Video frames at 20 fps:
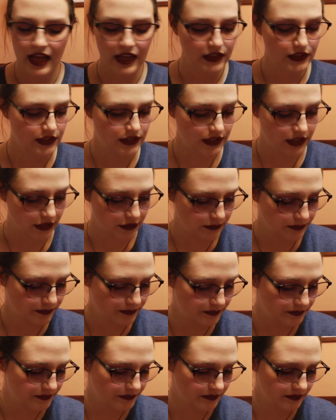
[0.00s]
So,
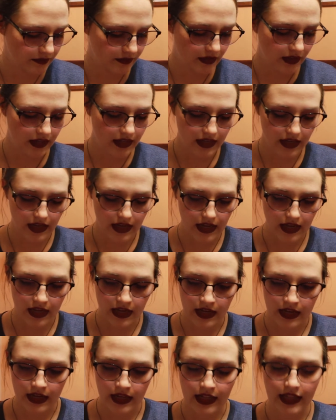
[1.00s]

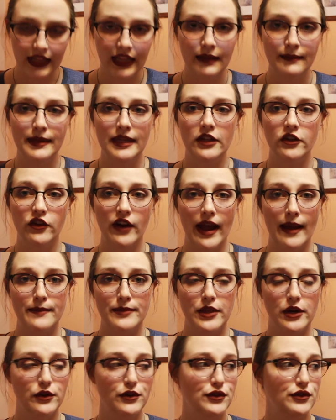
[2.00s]
let me grab
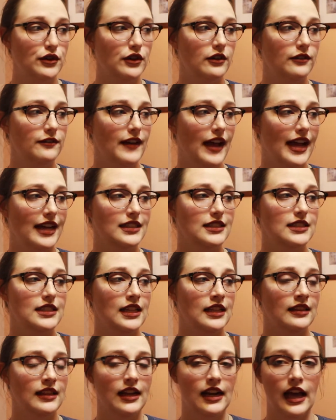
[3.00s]
those real fast
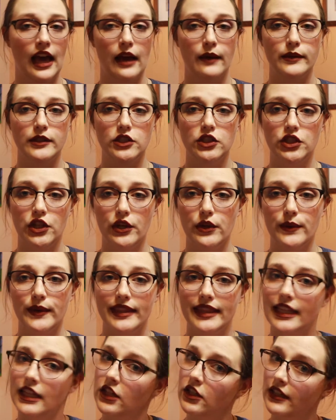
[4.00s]
and then I will show you what
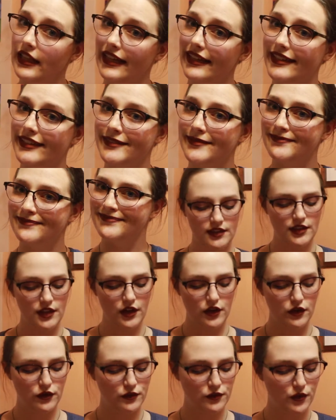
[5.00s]
they look like.
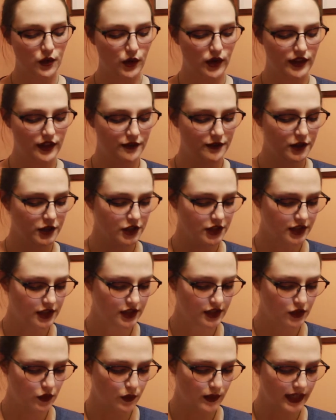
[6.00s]
So for the
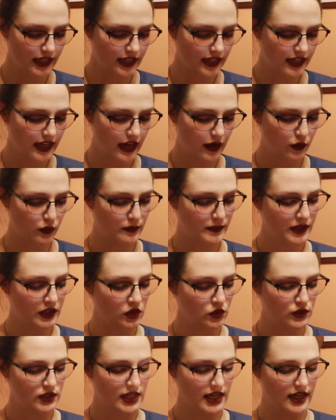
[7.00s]
first week, I will be
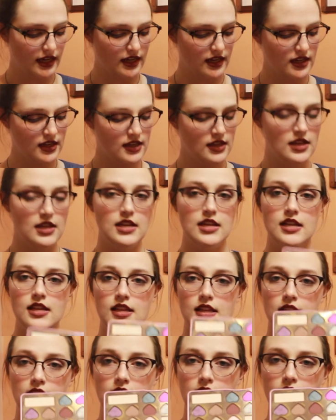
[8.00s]
using
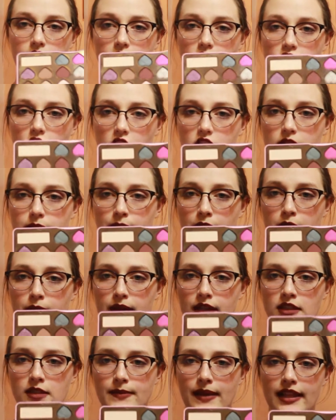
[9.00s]
the Chocolate
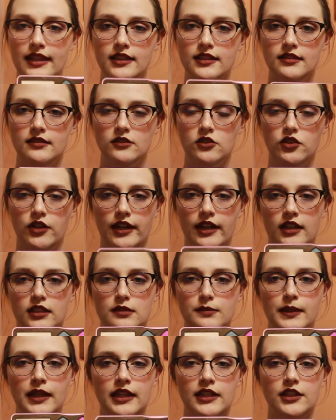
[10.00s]
Bonbons palette. Try not to
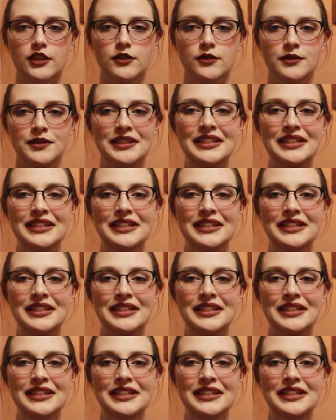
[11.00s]
blind you.